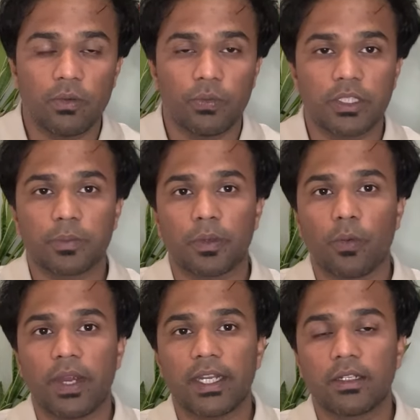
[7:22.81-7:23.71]
which
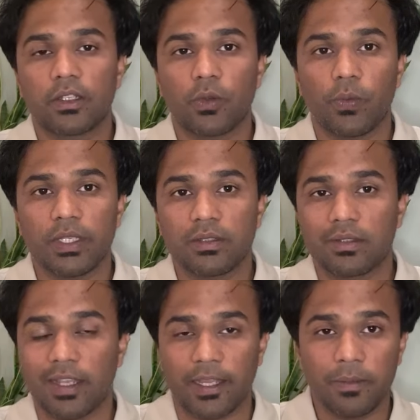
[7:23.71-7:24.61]
provide quiz
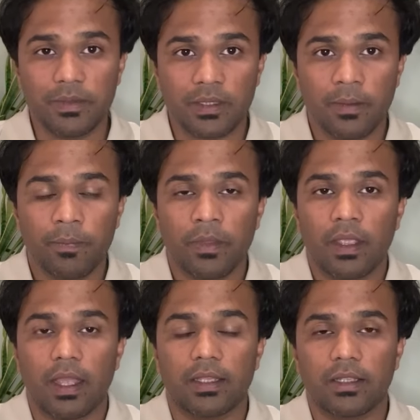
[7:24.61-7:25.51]
games,
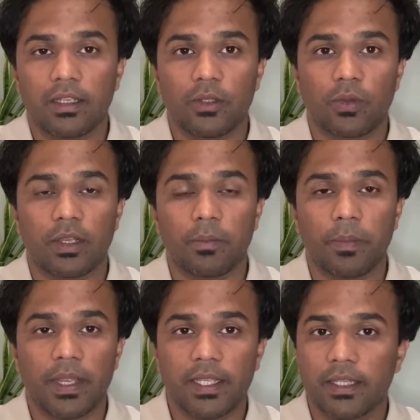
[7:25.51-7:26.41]
and then you can
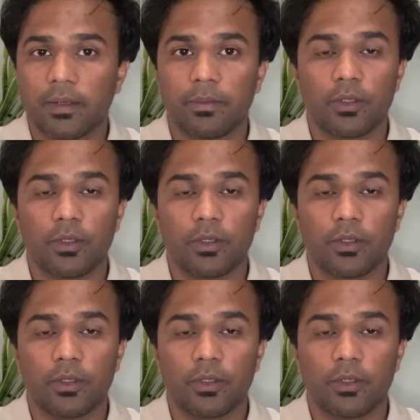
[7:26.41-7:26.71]
play them.